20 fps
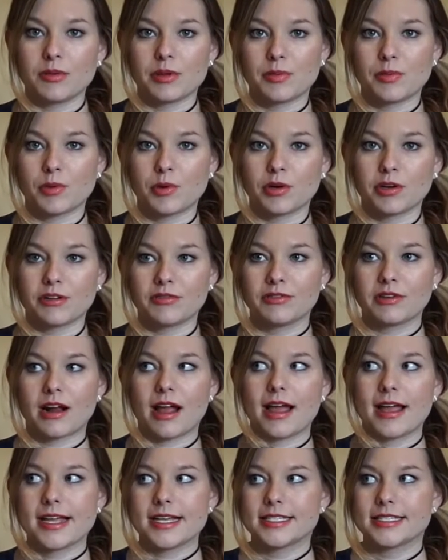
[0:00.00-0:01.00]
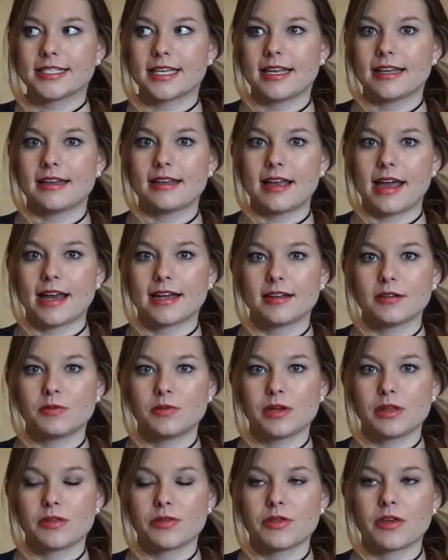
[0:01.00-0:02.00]
be poured over ice and added
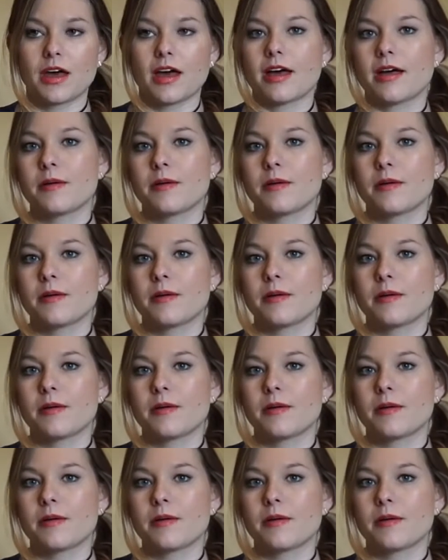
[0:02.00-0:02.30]
with